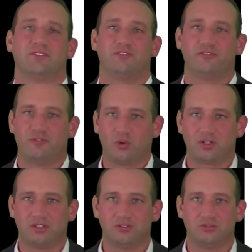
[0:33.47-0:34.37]
4
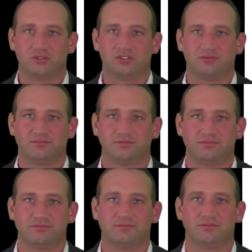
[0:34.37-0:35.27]
clues
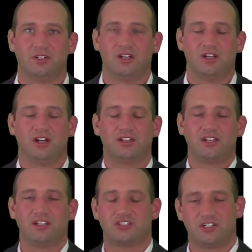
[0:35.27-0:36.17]
on the
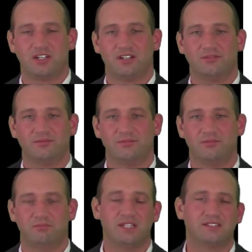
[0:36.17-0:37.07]
HGN
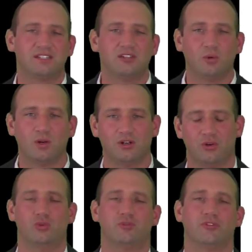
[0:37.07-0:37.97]
means that you are
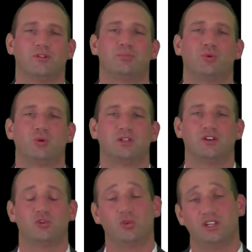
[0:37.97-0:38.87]
over a
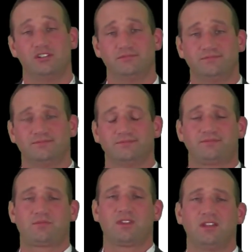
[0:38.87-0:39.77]
.08.
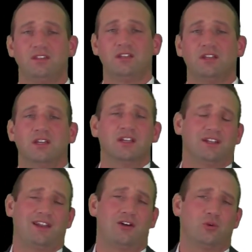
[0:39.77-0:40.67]

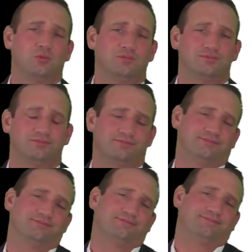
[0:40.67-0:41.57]
Now,
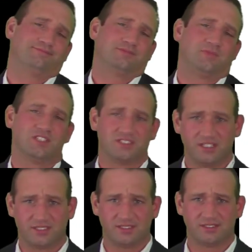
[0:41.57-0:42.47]
does
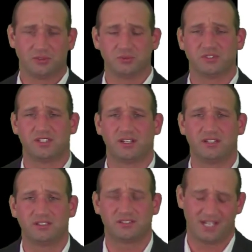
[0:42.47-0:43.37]
NHTSA's own
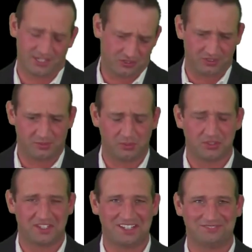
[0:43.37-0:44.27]
studies actually support
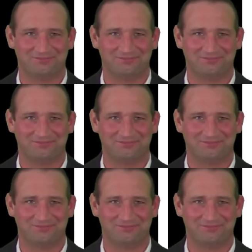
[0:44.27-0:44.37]
that?